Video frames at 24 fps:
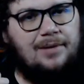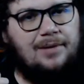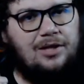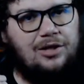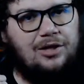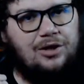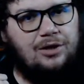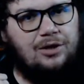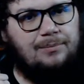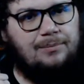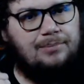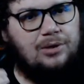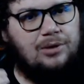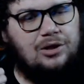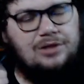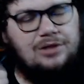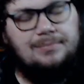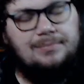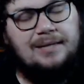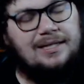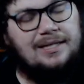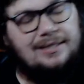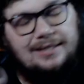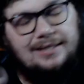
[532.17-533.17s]
good books.
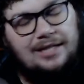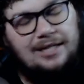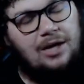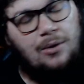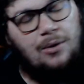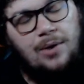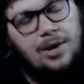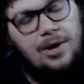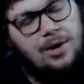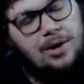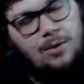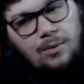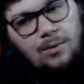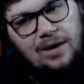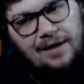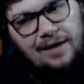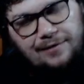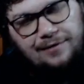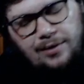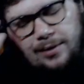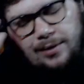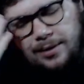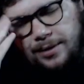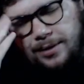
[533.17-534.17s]
But,
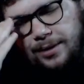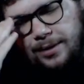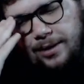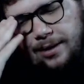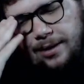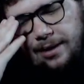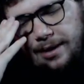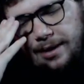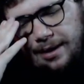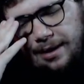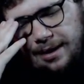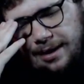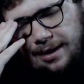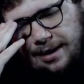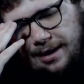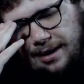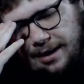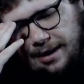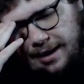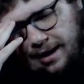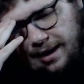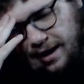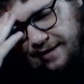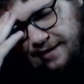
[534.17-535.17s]
whatever.
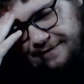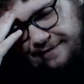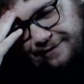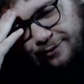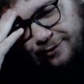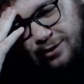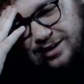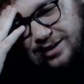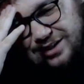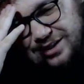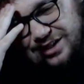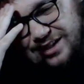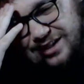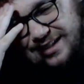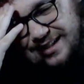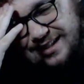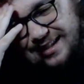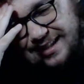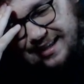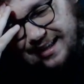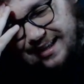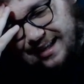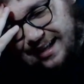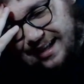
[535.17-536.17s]

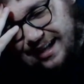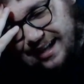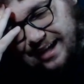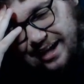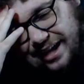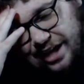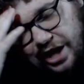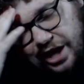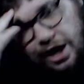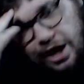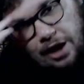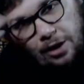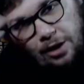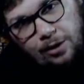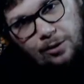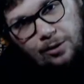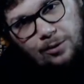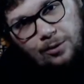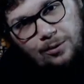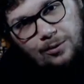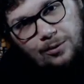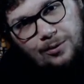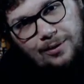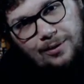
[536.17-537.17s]
Unfortunately,
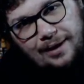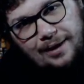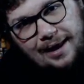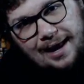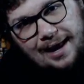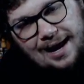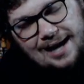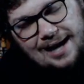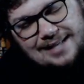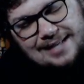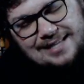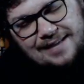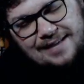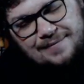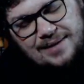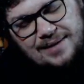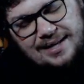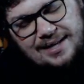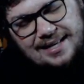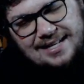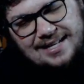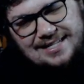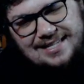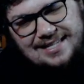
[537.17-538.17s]
no. As I've been
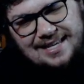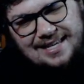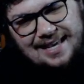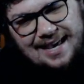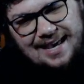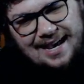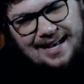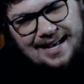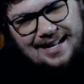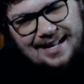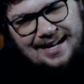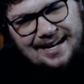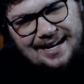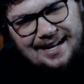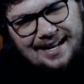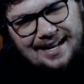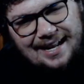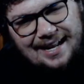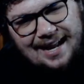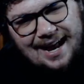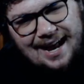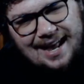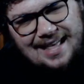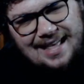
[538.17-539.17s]
hinting at,
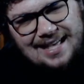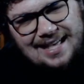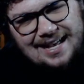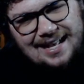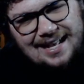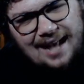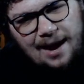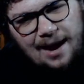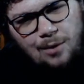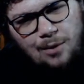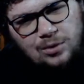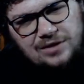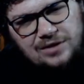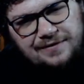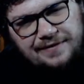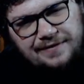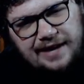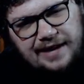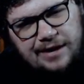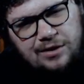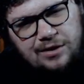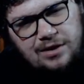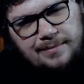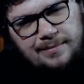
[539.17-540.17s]
I was
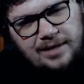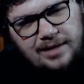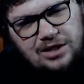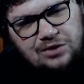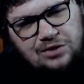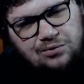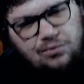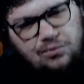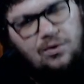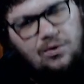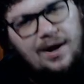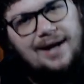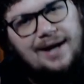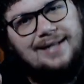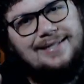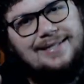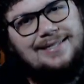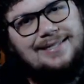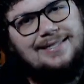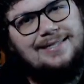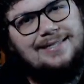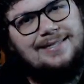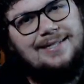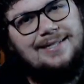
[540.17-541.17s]
very much right
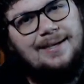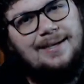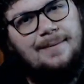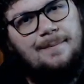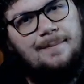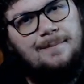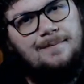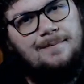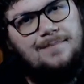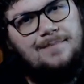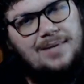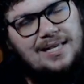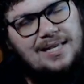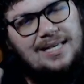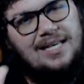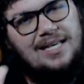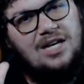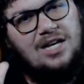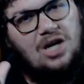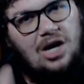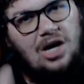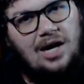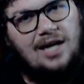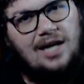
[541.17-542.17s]
to be
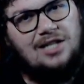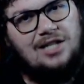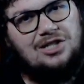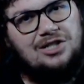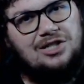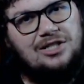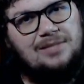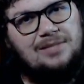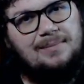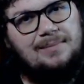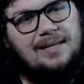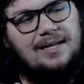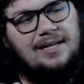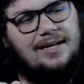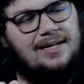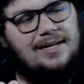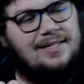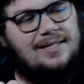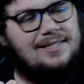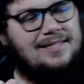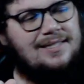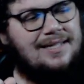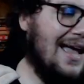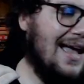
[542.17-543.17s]
cautious
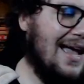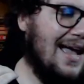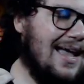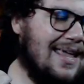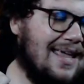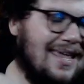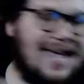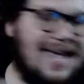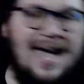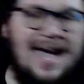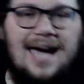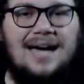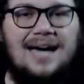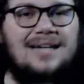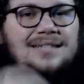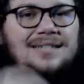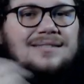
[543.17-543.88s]
because, yeah,